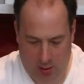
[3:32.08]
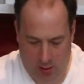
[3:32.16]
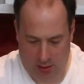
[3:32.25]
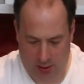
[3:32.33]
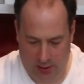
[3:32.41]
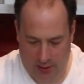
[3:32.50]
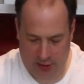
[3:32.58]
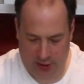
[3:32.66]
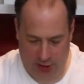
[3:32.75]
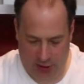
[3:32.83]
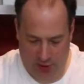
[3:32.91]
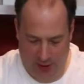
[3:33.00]
So I'm just going
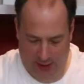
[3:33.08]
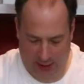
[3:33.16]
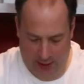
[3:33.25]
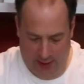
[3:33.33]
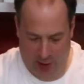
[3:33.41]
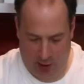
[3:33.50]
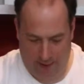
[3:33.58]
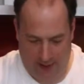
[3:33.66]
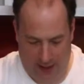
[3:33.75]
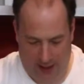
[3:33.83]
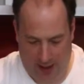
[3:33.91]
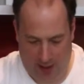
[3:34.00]
to stretch that dough
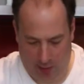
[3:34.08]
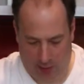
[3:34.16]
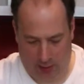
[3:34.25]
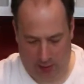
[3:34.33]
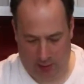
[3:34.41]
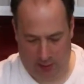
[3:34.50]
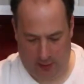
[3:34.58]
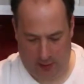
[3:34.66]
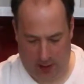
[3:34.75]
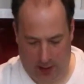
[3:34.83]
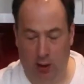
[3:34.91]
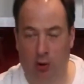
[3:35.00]
back out
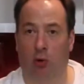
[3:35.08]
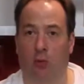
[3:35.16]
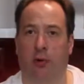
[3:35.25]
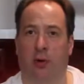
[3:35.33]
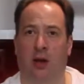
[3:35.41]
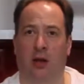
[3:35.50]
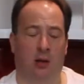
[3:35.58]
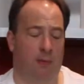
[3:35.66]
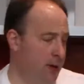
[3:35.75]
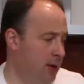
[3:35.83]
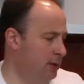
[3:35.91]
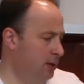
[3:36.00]
and incorporate the
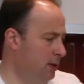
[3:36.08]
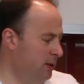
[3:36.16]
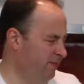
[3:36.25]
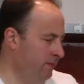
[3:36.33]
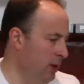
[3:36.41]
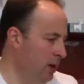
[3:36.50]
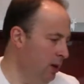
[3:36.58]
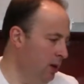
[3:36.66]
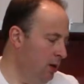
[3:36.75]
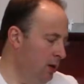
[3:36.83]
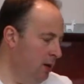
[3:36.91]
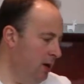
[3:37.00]
butter.
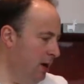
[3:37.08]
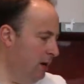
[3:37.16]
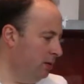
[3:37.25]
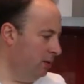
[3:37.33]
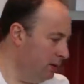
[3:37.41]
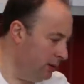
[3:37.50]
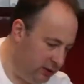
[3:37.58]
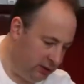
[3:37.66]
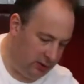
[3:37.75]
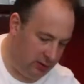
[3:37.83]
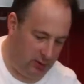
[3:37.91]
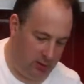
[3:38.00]
Now this
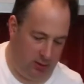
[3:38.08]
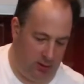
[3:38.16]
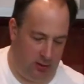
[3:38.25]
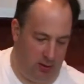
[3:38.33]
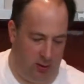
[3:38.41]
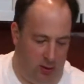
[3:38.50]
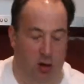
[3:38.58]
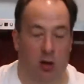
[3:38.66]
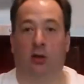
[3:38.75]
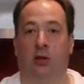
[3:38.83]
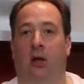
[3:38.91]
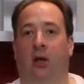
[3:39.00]

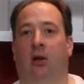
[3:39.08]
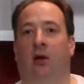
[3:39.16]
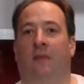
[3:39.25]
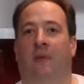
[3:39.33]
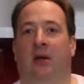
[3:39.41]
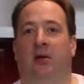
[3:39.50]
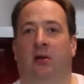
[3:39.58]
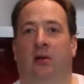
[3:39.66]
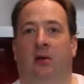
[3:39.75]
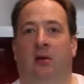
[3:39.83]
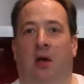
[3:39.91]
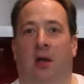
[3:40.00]
looks like a lot of
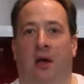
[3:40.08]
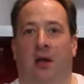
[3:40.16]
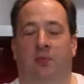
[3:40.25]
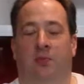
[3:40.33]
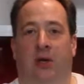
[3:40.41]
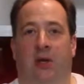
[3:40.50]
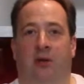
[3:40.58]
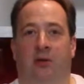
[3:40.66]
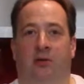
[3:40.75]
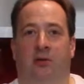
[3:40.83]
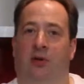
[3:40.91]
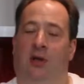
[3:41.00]
butter, and that's
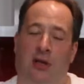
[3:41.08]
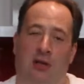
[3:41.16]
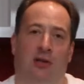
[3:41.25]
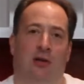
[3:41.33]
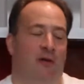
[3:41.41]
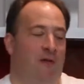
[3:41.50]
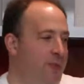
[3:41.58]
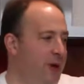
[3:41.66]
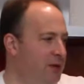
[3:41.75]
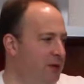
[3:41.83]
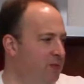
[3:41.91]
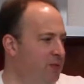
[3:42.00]
because it is a lot of
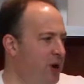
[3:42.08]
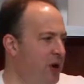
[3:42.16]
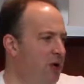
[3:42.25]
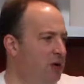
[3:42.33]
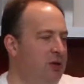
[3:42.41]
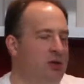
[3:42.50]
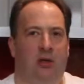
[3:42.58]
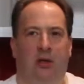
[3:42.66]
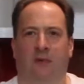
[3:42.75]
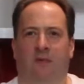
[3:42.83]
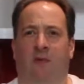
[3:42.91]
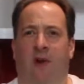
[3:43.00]
butter. Brioche is
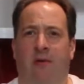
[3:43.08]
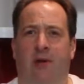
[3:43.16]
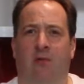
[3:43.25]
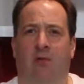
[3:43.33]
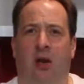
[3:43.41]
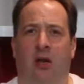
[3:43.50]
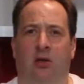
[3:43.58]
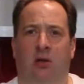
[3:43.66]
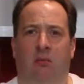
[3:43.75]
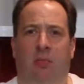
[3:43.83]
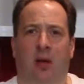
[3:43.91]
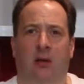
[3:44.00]
very rich in
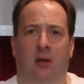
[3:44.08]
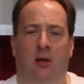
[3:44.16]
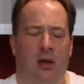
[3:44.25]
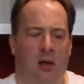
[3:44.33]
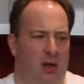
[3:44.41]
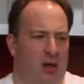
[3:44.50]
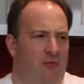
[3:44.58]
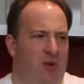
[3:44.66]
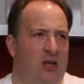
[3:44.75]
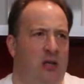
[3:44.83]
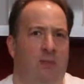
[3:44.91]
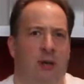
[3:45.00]
butter, and
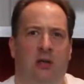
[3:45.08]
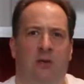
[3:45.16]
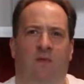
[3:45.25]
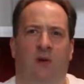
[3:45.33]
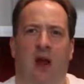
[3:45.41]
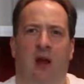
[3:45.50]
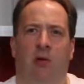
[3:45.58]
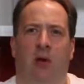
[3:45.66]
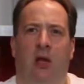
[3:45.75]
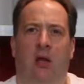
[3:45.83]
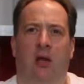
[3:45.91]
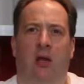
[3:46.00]
recipes vary
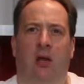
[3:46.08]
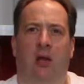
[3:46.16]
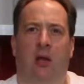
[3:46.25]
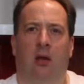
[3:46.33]
in the